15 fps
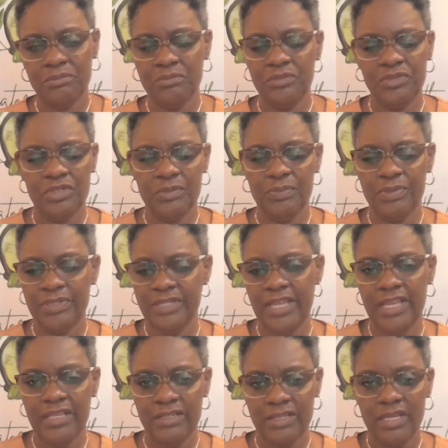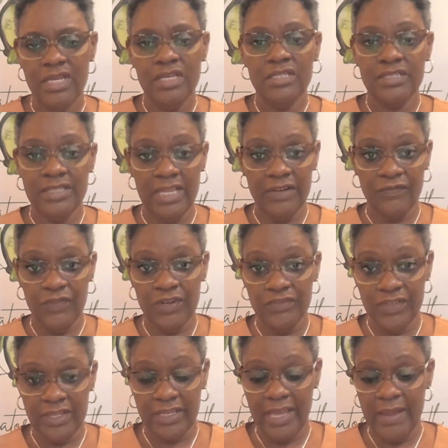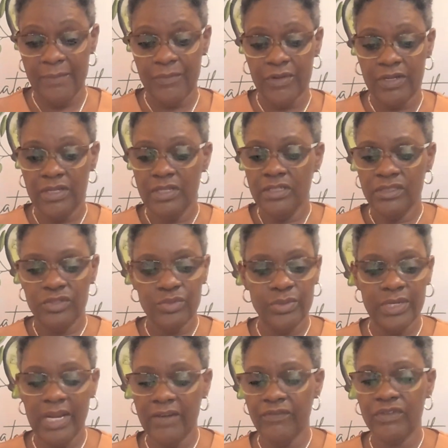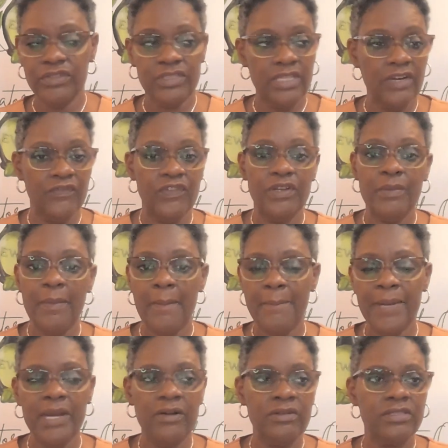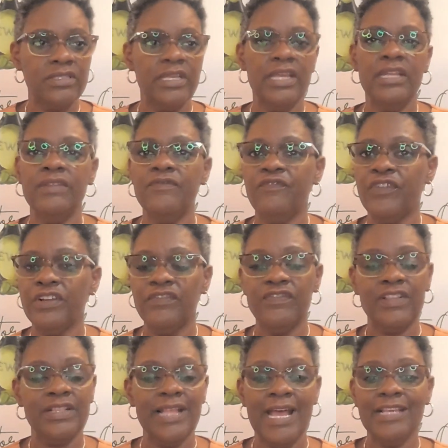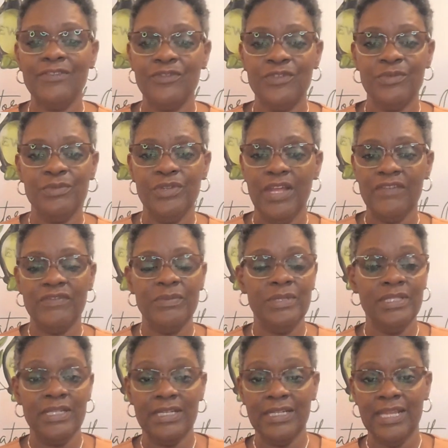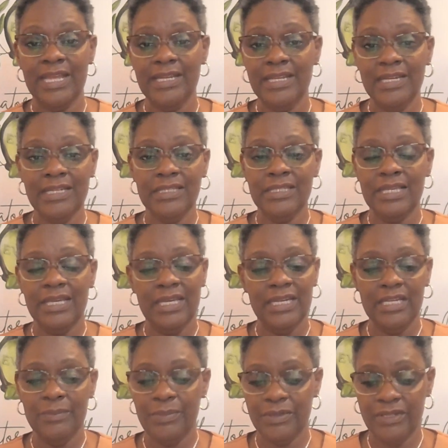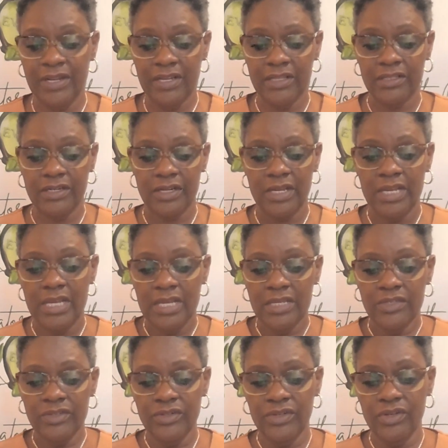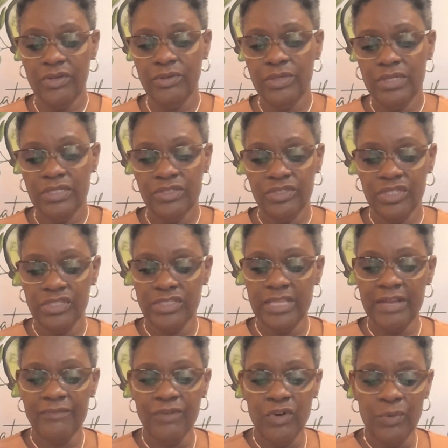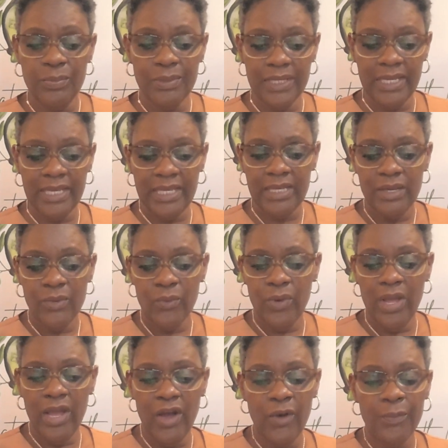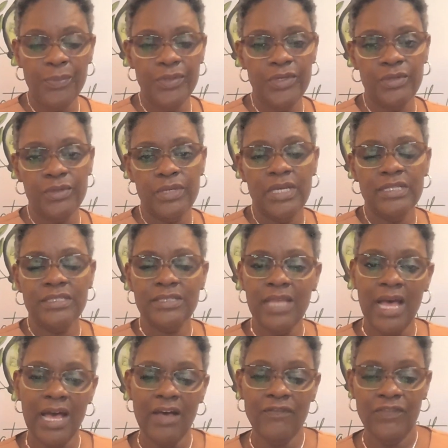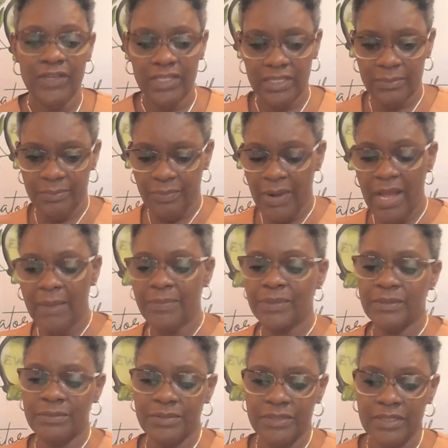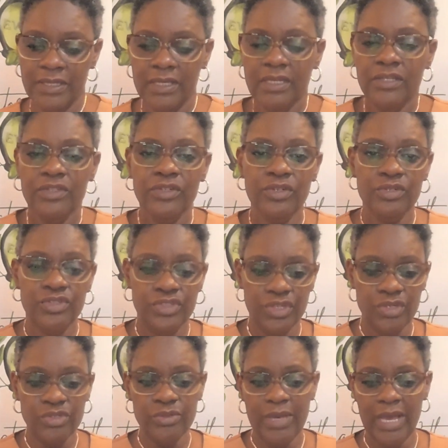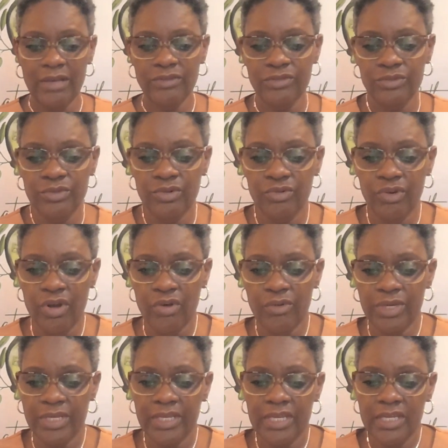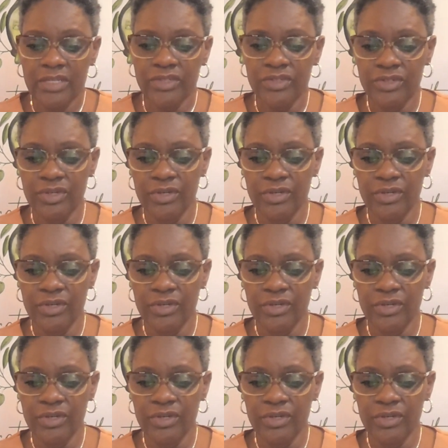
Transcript: you could pretend, stand in front of the camera, do whatever, stand in front of a mirror, stand in front of the classroom. You don't have to be looking at anything, any particular. Just that role playing will help you solve problems. Show you how you growing. You